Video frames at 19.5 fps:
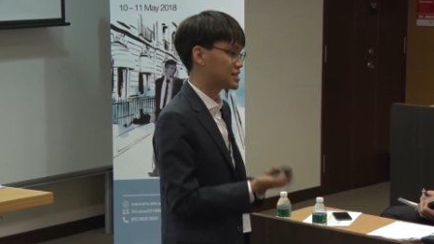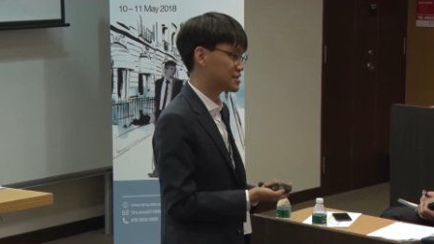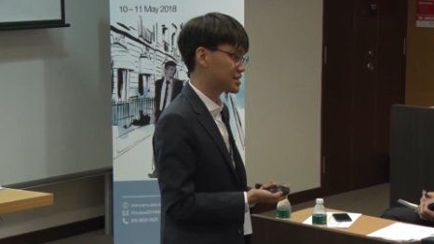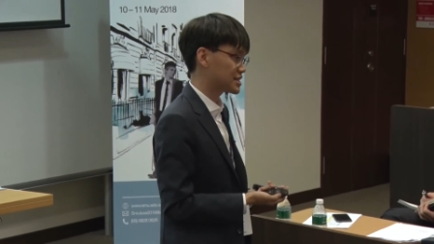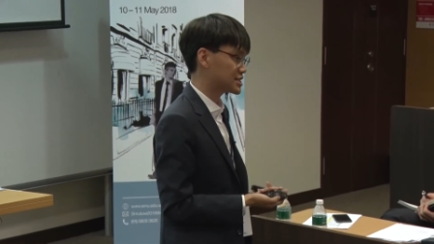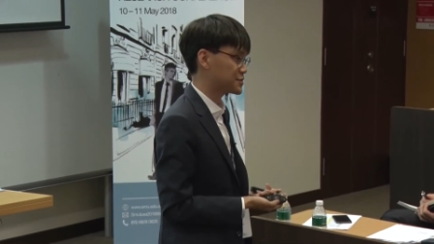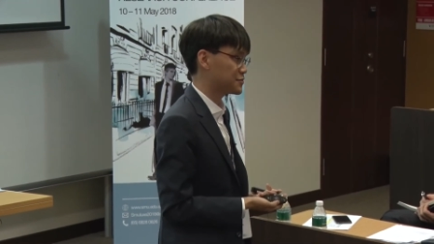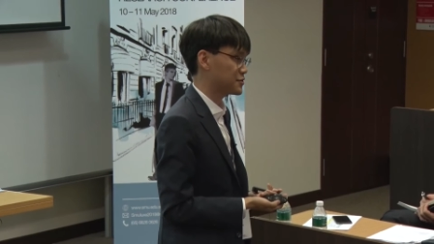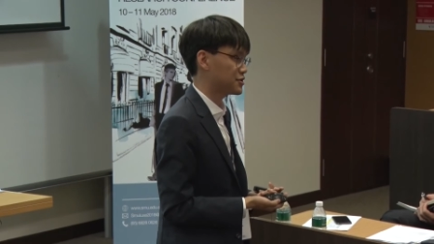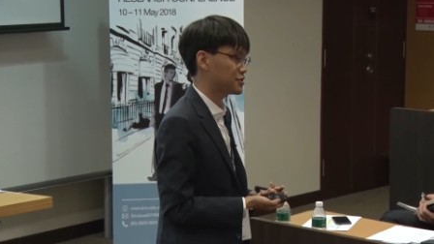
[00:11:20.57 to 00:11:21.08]
an
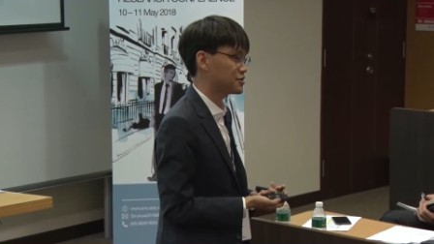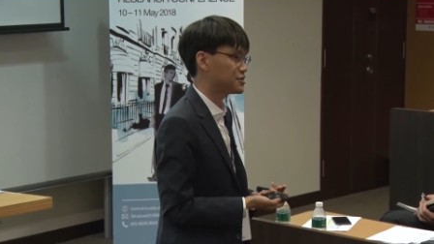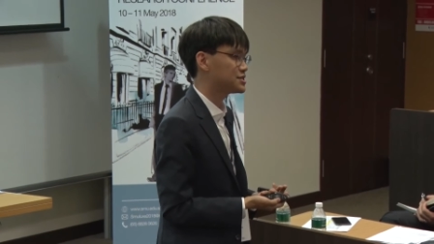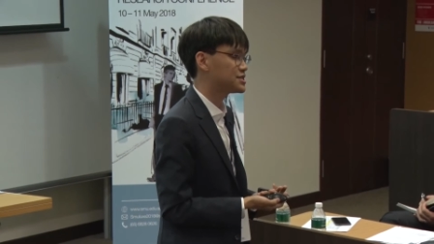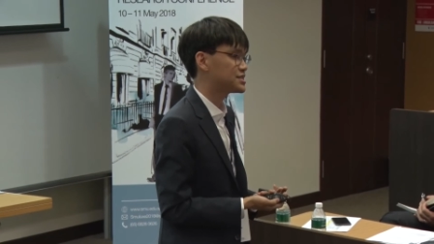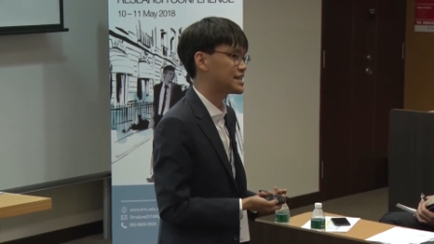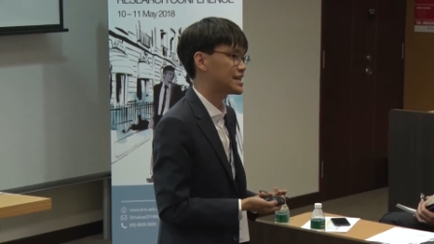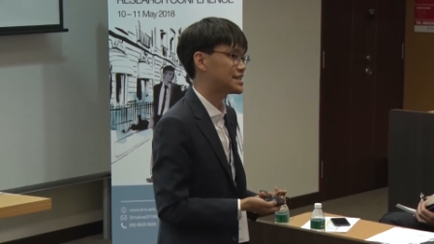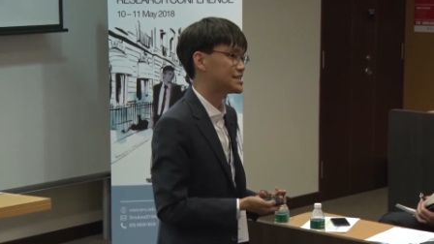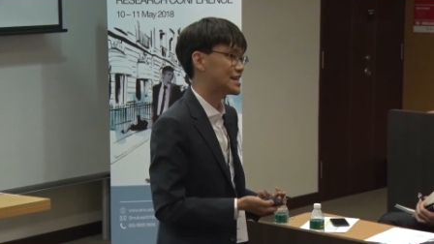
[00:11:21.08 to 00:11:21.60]

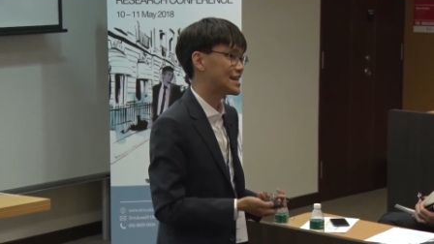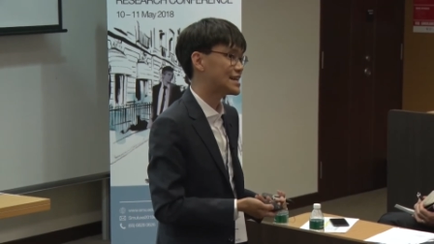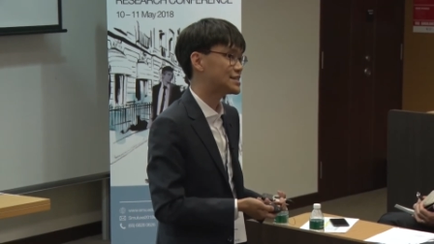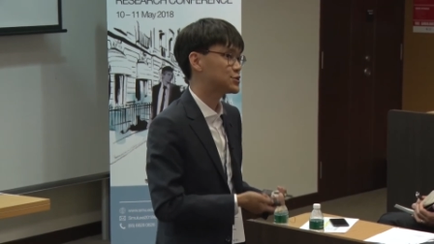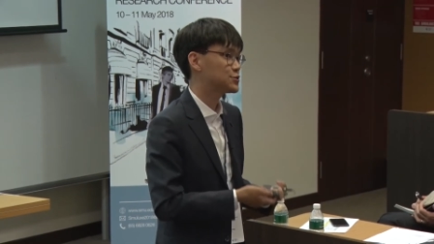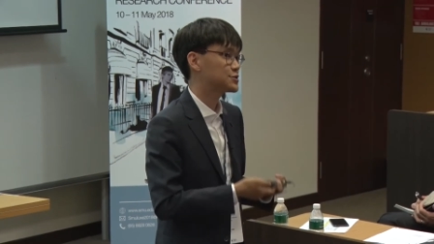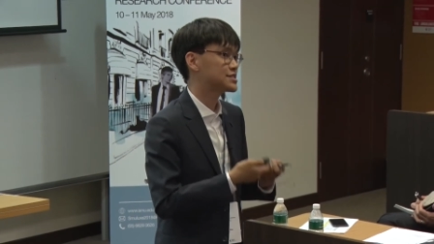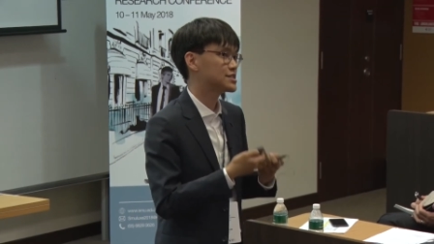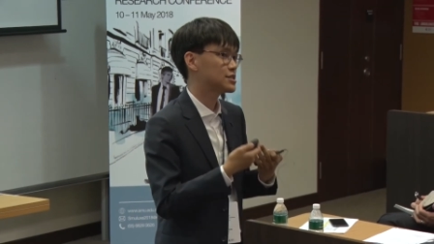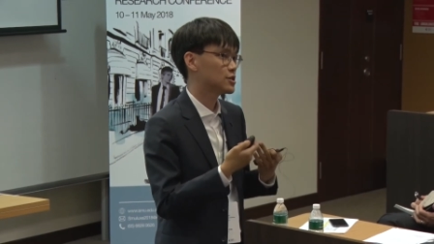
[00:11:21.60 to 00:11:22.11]
experience, they tend
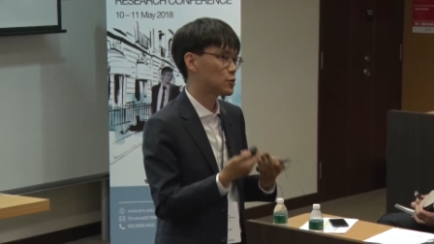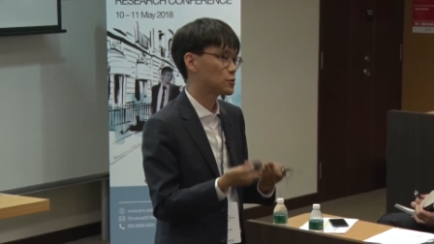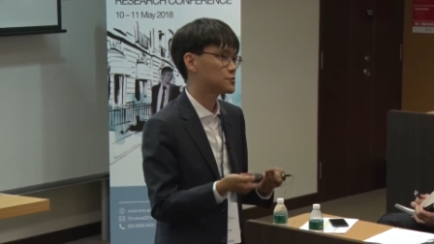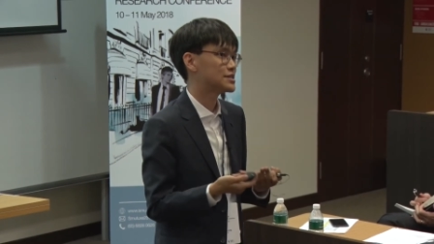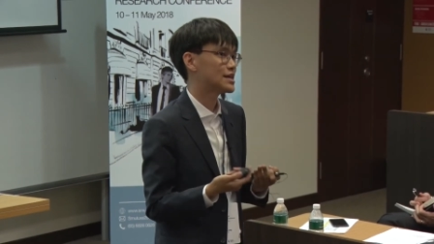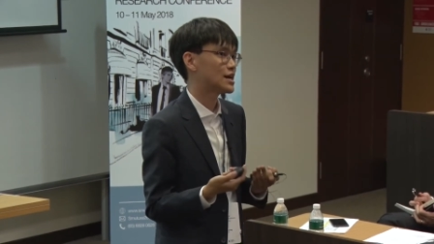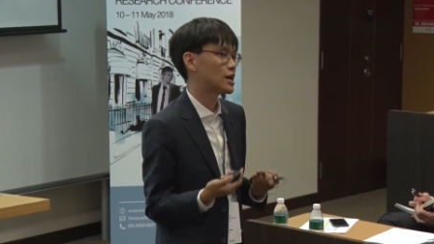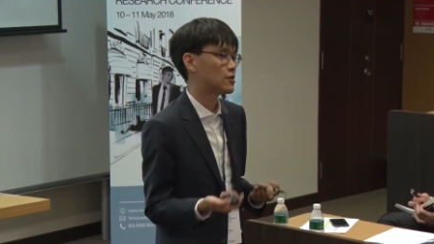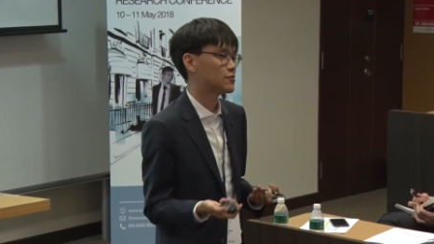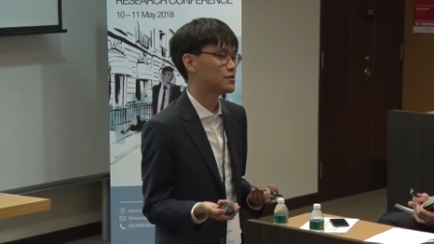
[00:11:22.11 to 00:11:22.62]
to slow
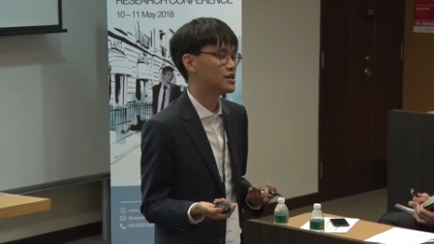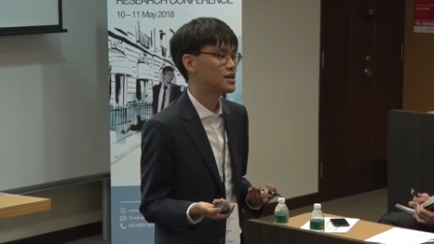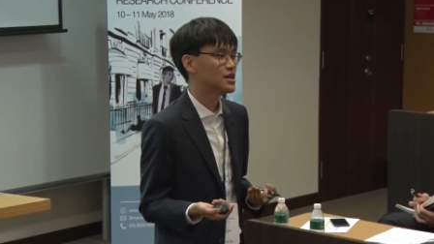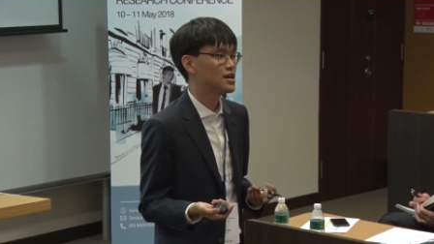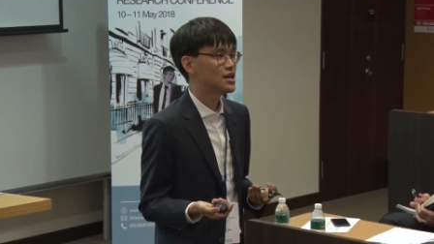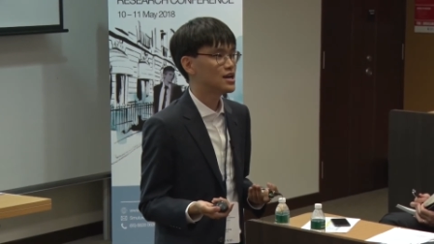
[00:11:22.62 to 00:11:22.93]
down.